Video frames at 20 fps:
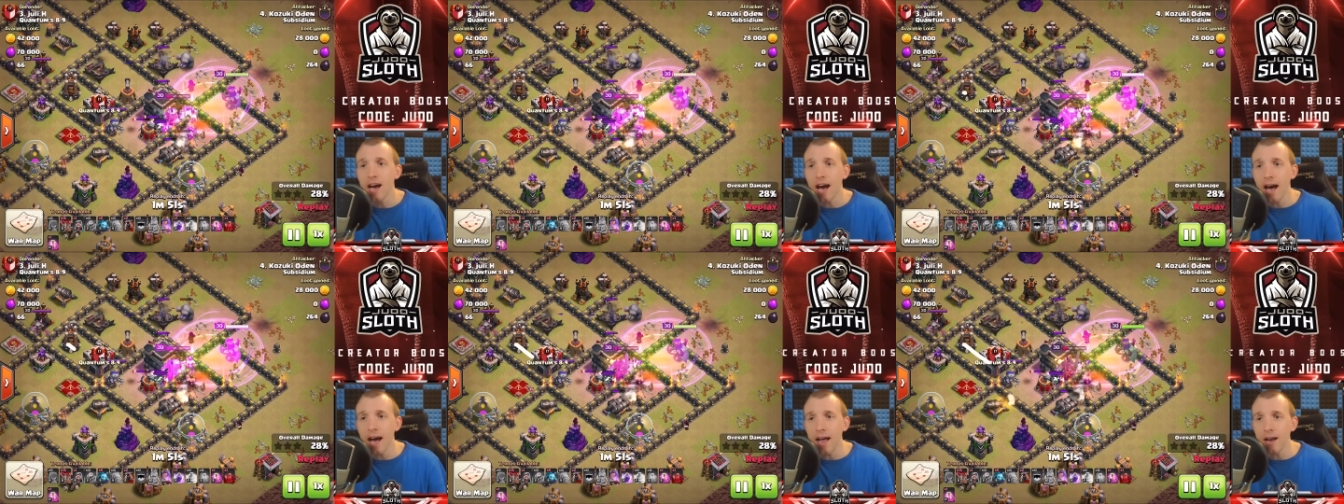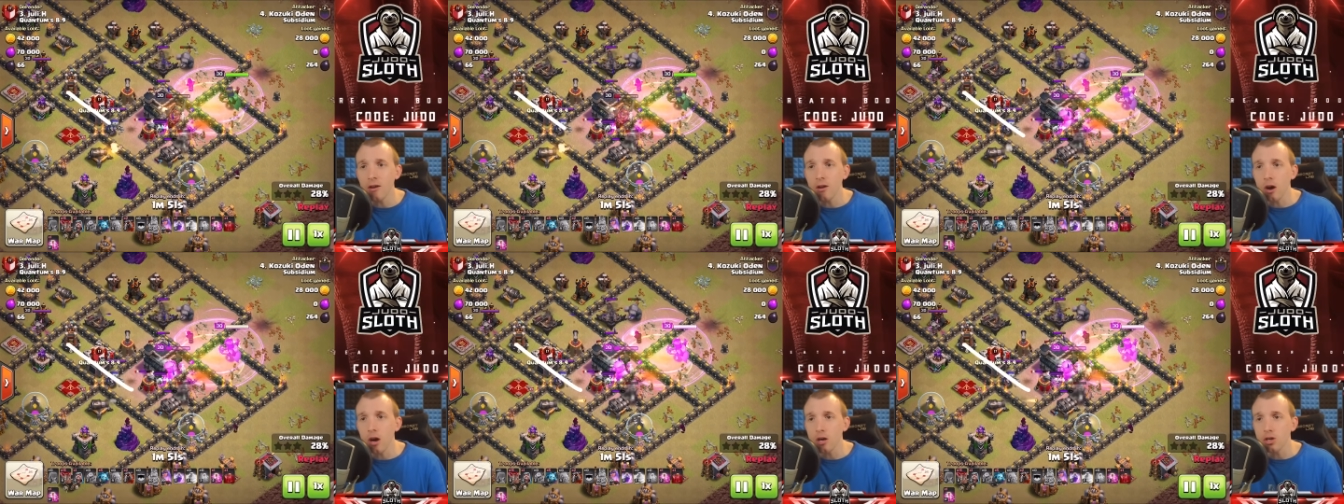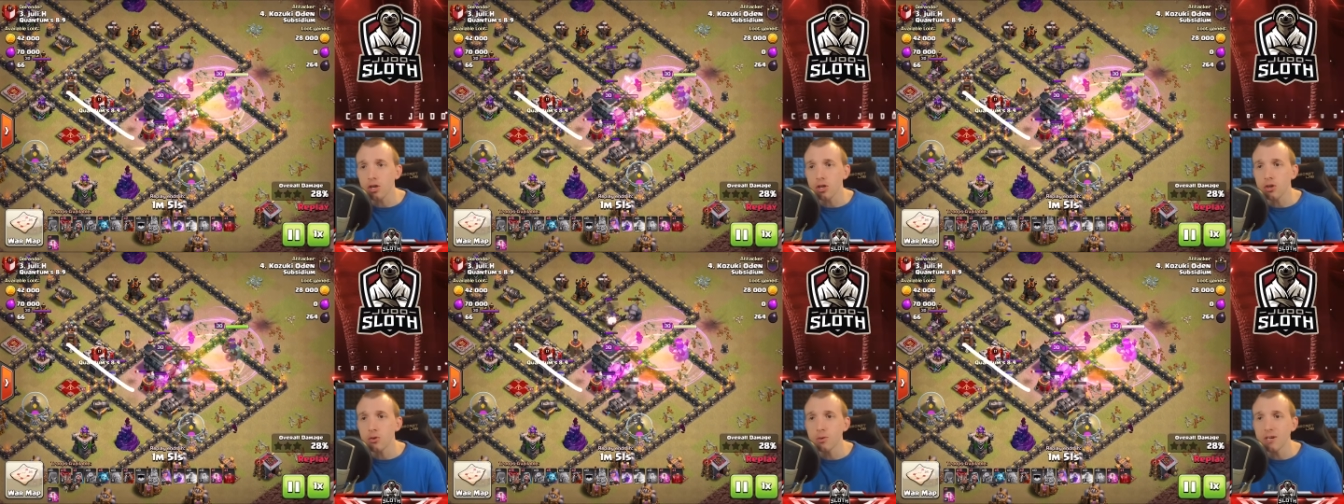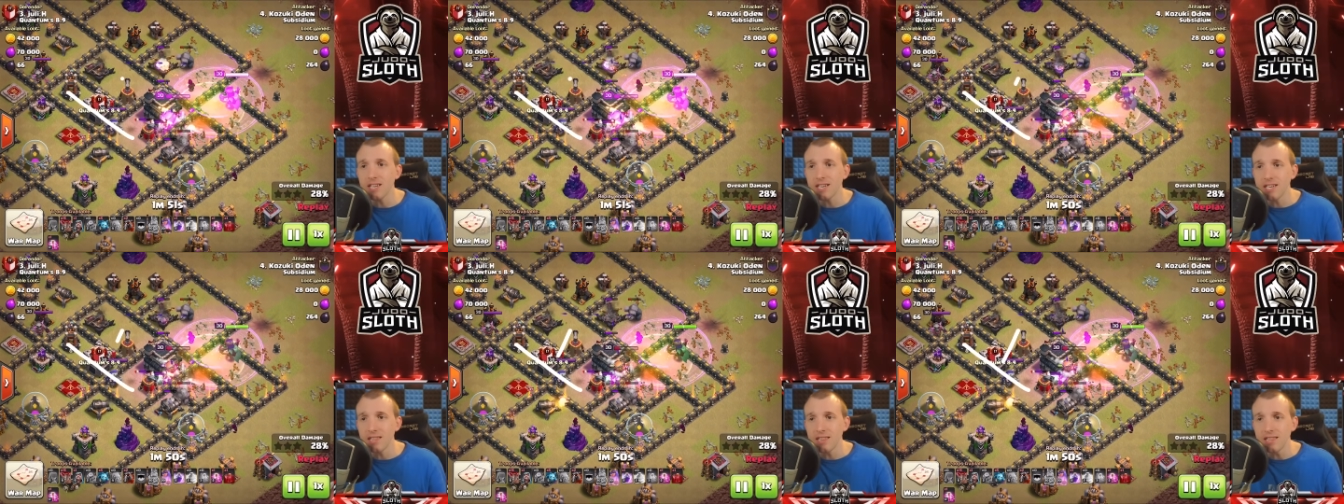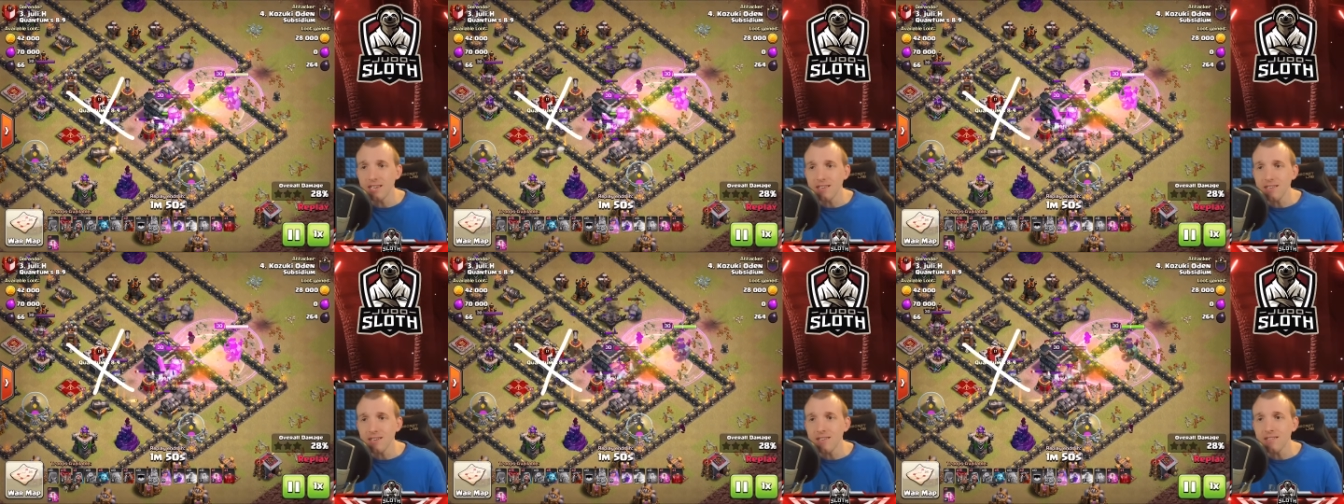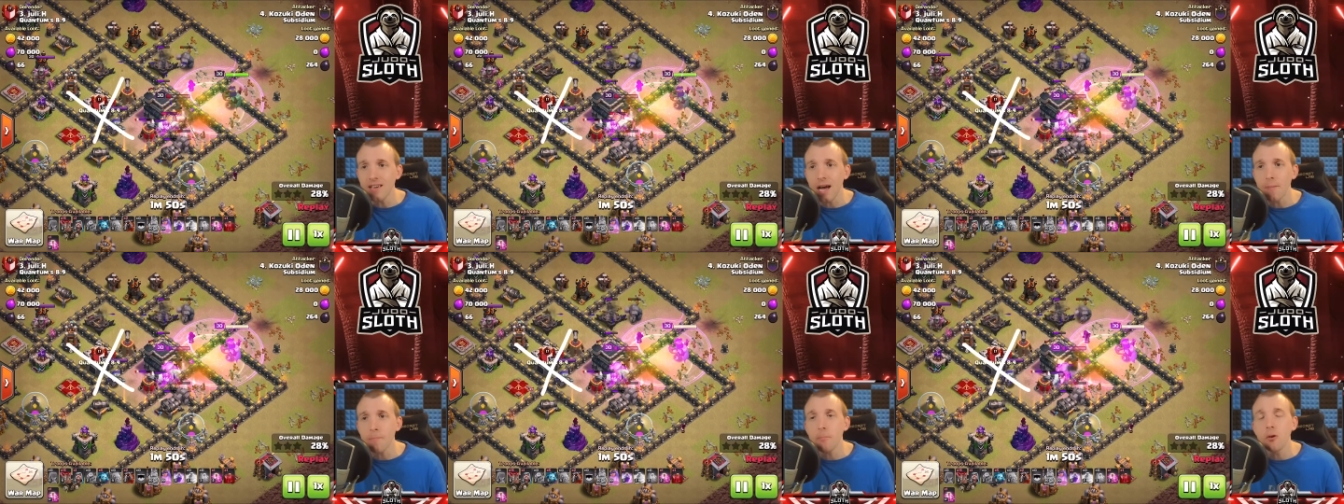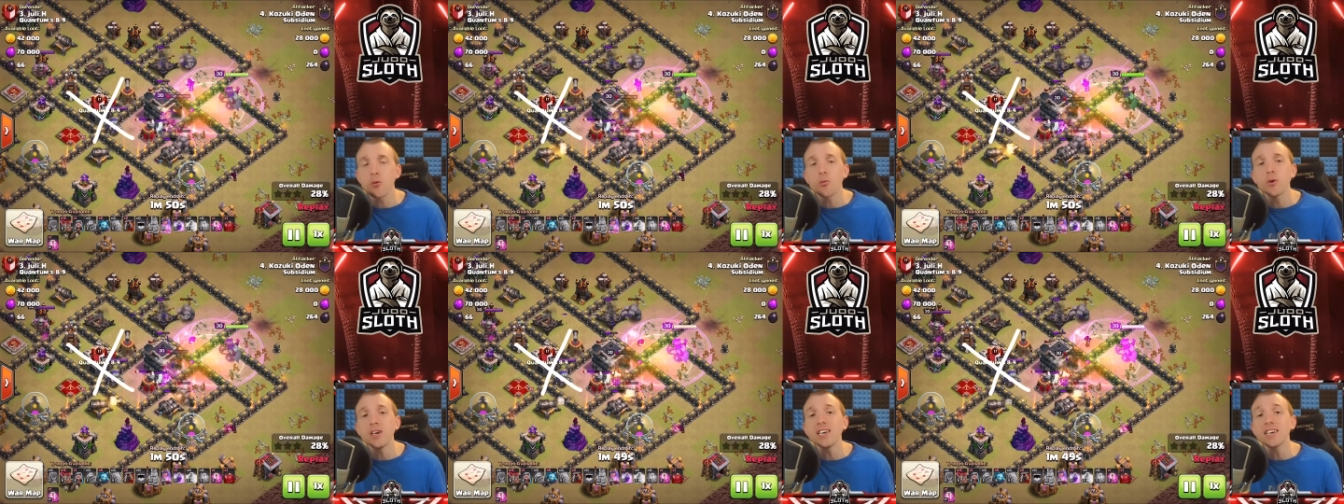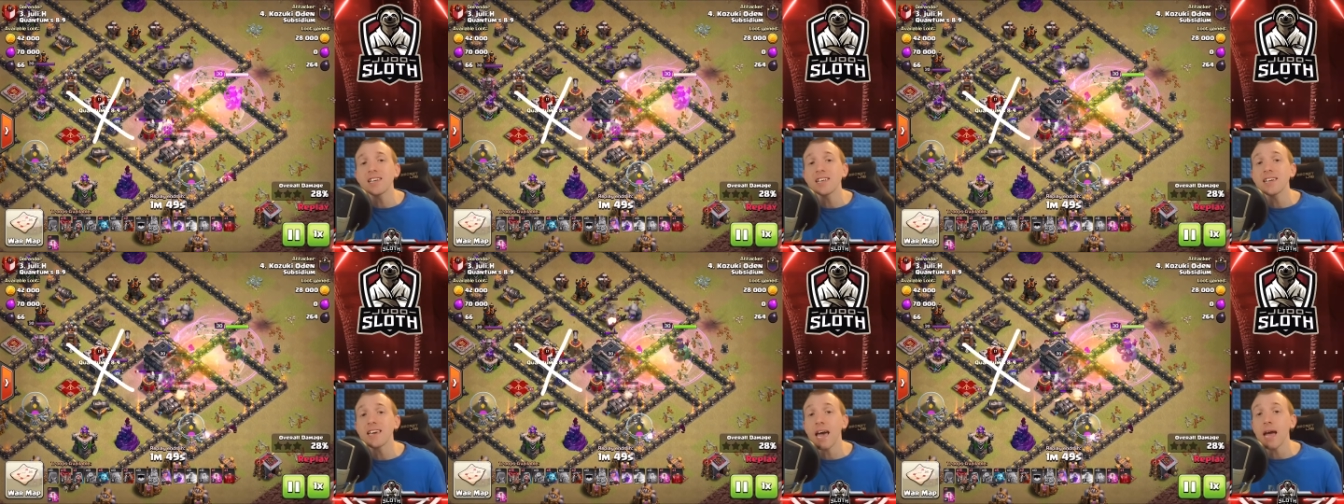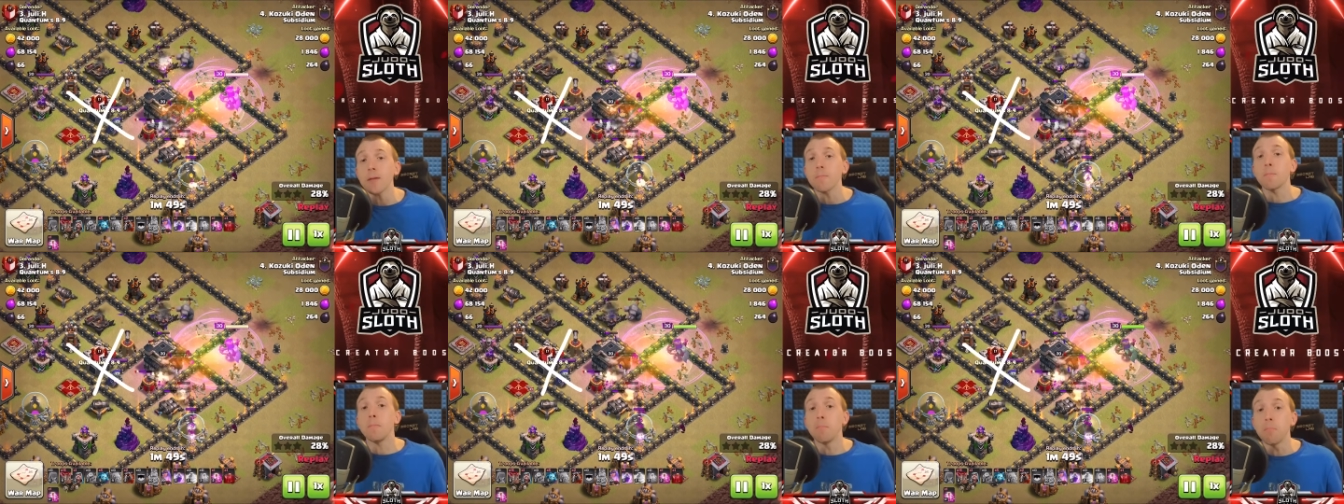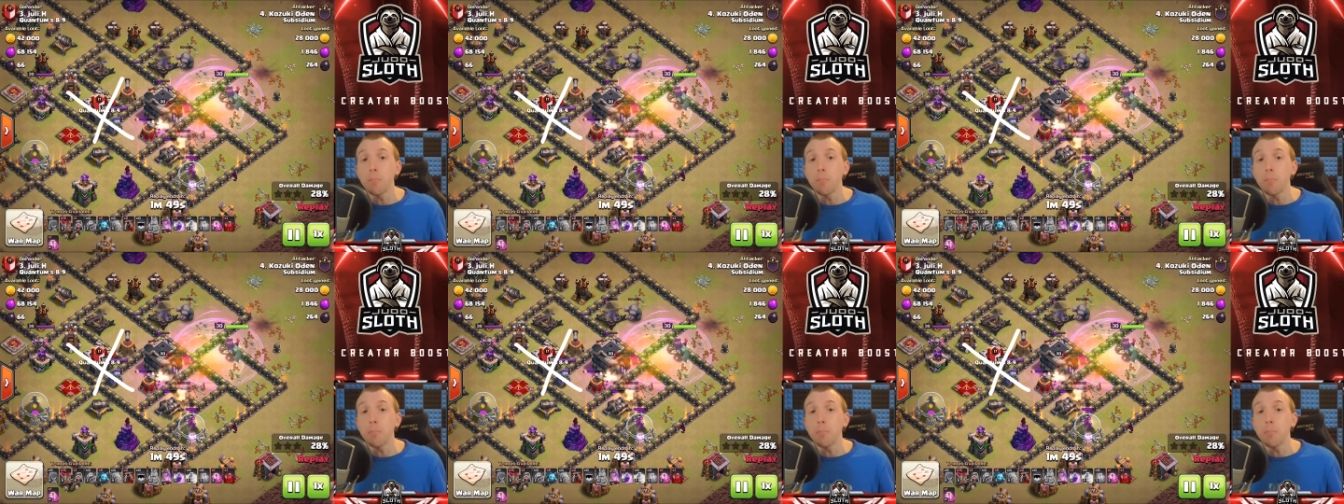and Archer Queen. In this example, we can get